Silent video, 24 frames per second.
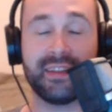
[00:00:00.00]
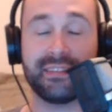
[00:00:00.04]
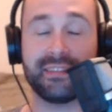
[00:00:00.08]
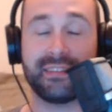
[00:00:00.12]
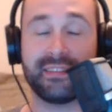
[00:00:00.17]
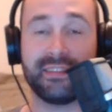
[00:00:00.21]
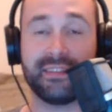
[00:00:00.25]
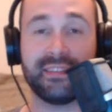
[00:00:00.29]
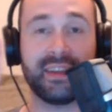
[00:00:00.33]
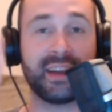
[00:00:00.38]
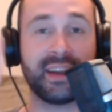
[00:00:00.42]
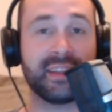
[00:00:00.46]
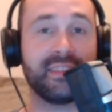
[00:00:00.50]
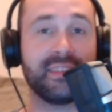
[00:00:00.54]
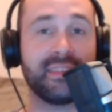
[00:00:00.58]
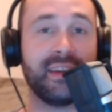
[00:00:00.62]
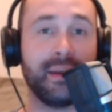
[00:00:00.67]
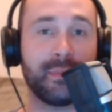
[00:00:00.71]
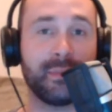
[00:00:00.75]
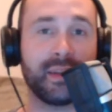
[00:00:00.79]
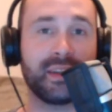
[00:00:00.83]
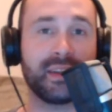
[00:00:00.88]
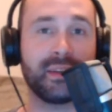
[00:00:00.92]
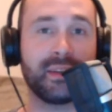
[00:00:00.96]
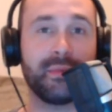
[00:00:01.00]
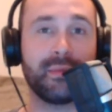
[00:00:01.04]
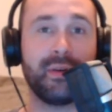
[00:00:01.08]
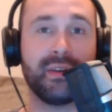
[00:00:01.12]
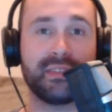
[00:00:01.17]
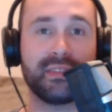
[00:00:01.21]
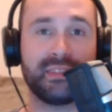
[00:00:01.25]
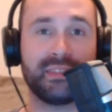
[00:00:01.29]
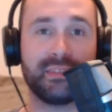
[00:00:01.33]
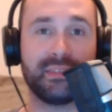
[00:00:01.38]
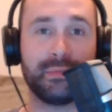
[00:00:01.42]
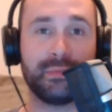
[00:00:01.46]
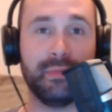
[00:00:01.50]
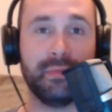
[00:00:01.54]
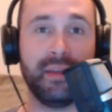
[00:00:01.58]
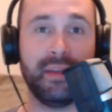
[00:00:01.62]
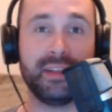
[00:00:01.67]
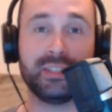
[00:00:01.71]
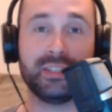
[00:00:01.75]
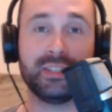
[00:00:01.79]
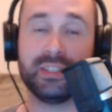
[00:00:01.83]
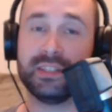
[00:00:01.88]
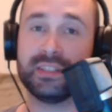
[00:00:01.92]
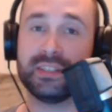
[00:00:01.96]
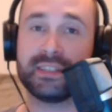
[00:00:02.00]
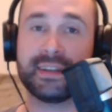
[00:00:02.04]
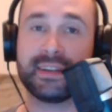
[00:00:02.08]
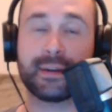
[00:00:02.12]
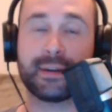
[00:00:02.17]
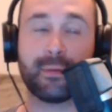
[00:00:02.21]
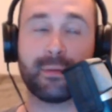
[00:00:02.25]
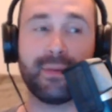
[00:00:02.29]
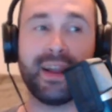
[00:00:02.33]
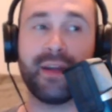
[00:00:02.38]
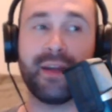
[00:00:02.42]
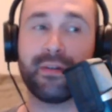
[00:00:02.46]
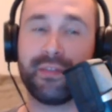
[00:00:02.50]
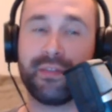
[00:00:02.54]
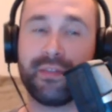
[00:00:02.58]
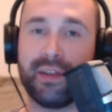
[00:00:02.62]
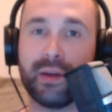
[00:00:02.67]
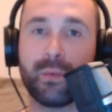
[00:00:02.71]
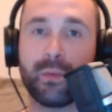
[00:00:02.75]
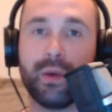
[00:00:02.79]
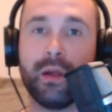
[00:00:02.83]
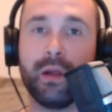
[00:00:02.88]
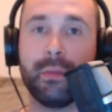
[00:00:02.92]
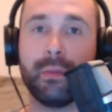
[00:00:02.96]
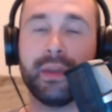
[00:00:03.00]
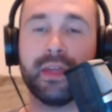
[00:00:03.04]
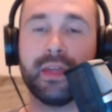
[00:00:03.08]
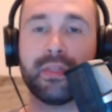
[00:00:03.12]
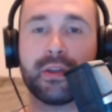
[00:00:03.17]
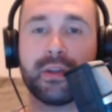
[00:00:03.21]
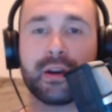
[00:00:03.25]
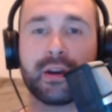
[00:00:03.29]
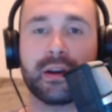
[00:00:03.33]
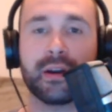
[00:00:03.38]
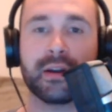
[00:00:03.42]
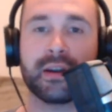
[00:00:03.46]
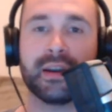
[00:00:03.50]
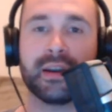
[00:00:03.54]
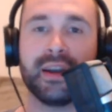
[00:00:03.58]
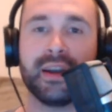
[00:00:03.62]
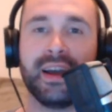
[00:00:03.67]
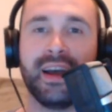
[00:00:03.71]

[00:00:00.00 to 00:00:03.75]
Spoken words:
is the second time Kingdom Hearts has been mentioned. Stick around, there will be a third.